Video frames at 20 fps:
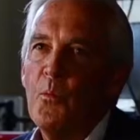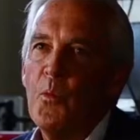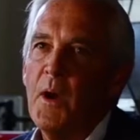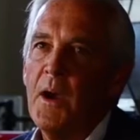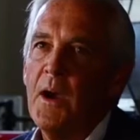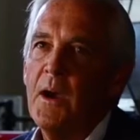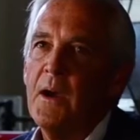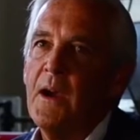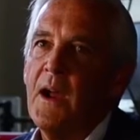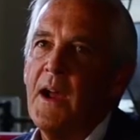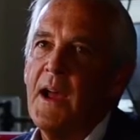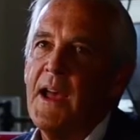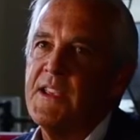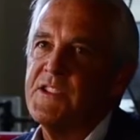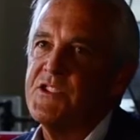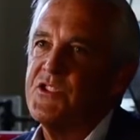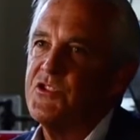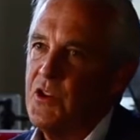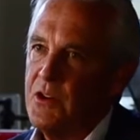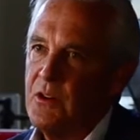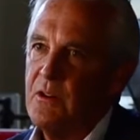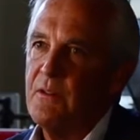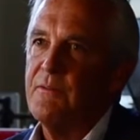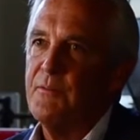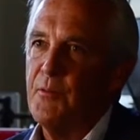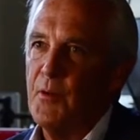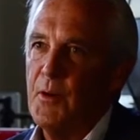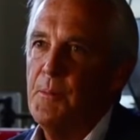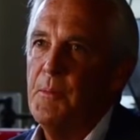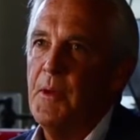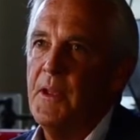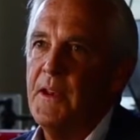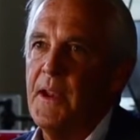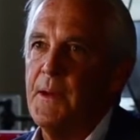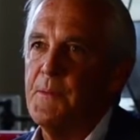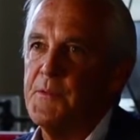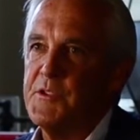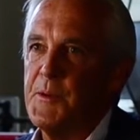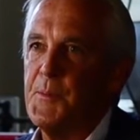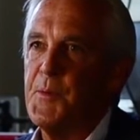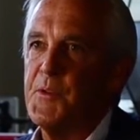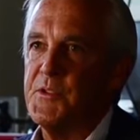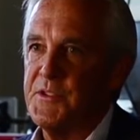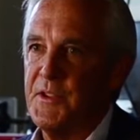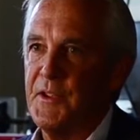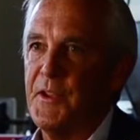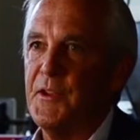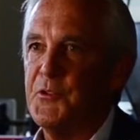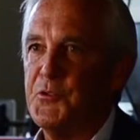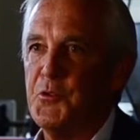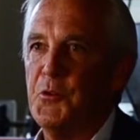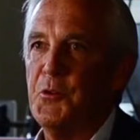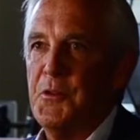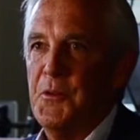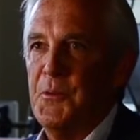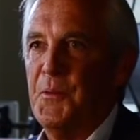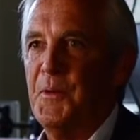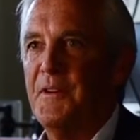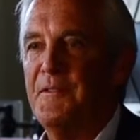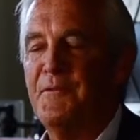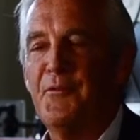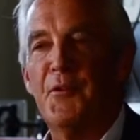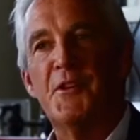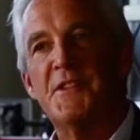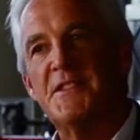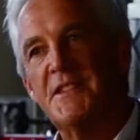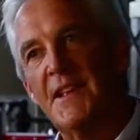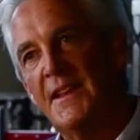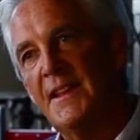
where, as general foreman, I was supposed to control the workforce,